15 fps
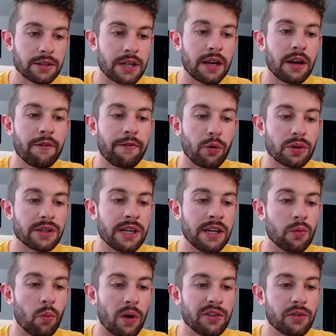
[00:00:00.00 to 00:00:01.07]
tight end 14,
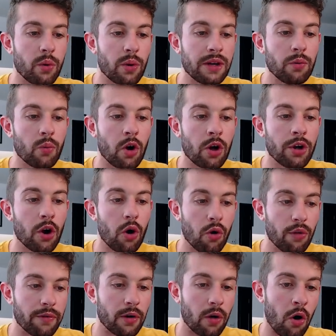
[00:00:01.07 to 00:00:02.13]
121
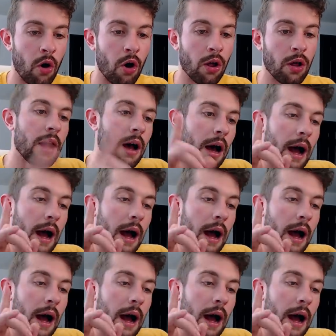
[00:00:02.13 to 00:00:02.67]
overall.